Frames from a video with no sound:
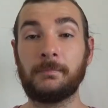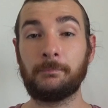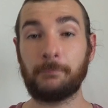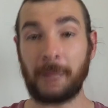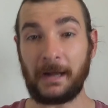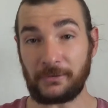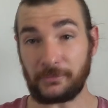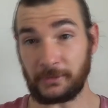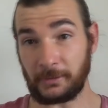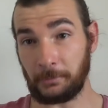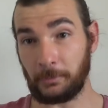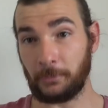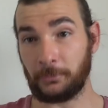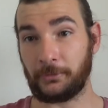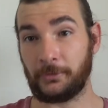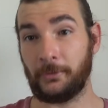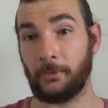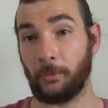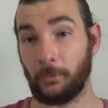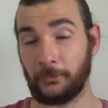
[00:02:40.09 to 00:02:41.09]
patrick
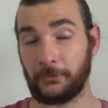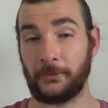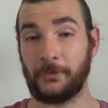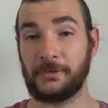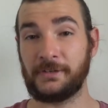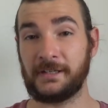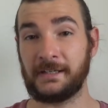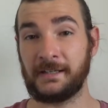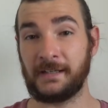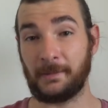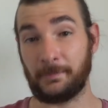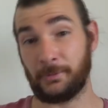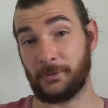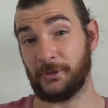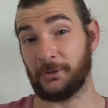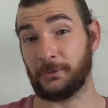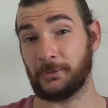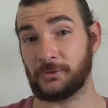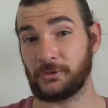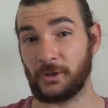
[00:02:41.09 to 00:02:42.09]
wilson also did a
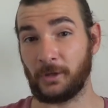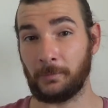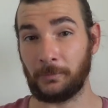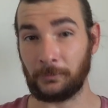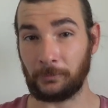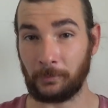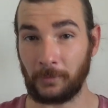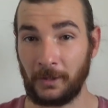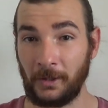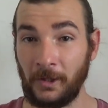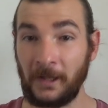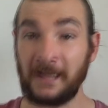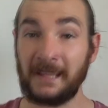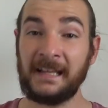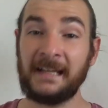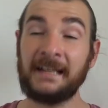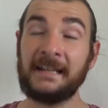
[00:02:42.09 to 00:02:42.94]
pretty good job as well